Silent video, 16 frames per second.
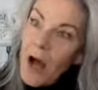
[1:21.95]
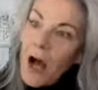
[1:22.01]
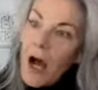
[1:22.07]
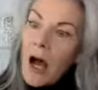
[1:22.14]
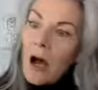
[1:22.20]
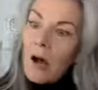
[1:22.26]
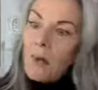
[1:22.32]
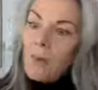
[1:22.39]

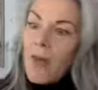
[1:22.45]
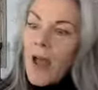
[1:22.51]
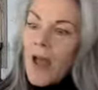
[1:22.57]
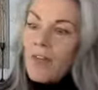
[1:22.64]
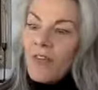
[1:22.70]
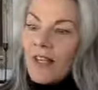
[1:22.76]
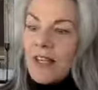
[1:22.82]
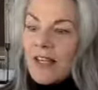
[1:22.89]

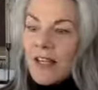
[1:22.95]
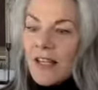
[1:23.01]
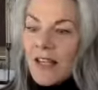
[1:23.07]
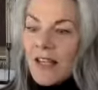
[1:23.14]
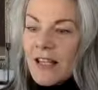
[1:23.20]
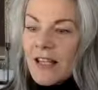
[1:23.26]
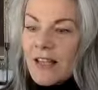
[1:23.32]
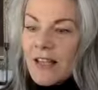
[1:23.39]
And this
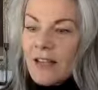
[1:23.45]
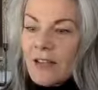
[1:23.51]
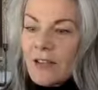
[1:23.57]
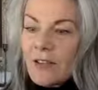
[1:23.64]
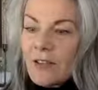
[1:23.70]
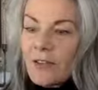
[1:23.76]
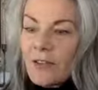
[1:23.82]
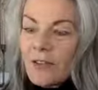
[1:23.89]
is,
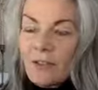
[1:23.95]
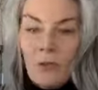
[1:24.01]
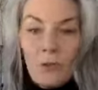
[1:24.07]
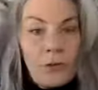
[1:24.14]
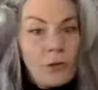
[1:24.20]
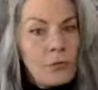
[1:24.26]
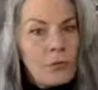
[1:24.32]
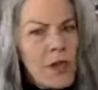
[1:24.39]

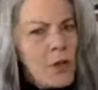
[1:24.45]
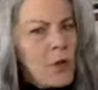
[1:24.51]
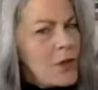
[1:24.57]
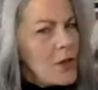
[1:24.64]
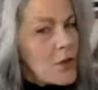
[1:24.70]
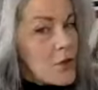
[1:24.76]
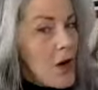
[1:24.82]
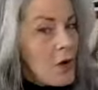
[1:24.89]
they call
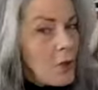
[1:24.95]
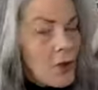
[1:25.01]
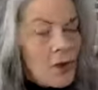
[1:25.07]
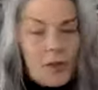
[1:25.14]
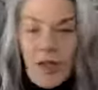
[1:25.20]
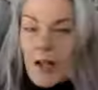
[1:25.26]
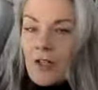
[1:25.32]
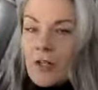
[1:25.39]
it dry
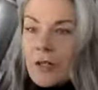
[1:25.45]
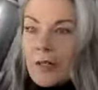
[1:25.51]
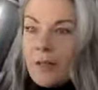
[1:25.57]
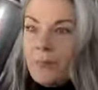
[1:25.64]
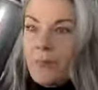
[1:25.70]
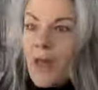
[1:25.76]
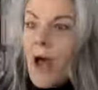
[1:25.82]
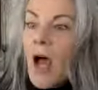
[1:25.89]
wash actually,
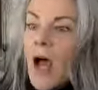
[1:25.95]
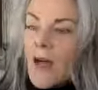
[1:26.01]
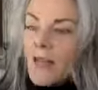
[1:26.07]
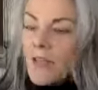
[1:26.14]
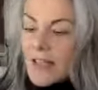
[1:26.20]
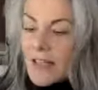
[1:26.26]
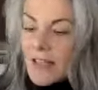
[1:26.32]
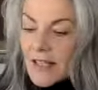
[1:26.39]
and
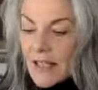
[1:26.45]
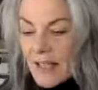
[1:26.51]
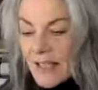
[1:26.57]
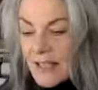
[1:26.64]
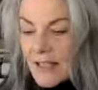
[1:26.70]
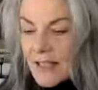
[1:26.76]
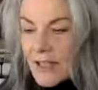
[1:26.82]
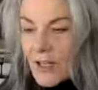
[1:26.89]
this
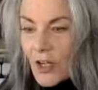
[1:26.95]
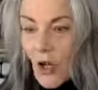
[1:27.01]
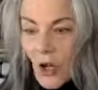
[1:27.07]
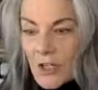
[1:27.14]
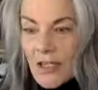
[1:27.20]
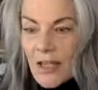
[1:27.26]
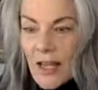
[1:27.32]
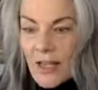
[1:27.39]
is a
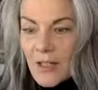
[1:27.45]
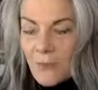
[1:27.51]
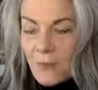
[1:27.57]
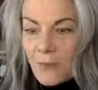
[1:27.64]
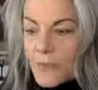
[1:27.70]
godsend.